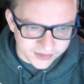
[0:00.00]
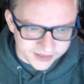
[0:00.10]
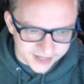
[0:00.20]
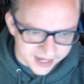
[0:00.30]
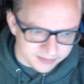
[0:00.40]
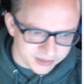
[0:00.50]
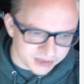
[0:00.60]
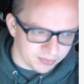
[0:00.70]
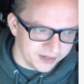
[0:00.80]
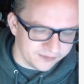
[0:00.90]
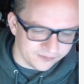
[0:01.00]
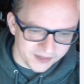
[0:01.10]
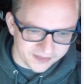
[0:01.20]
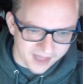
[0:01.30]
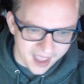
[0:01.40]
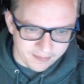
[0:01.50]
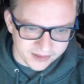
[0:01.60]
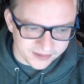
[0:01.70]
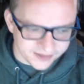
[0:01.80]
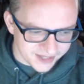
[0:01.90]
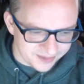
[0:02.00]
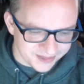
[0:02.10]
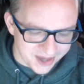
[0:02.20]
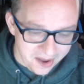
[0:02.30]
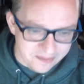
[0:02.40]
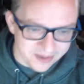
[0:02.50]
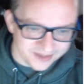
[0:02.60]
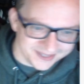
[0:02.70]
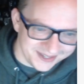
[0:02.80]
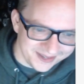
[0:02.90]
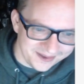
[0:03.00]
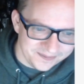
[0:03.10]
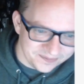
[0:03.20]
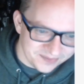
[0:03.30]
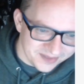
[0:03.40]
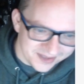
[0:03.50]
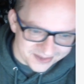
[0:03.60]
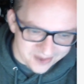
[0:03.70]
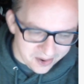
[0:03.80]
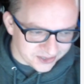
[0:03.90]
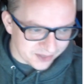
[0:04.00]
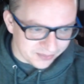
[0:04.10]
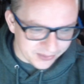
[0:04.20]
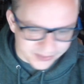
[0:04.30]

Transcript: named spring fling that happened at the same time as the Yardsaleapalooza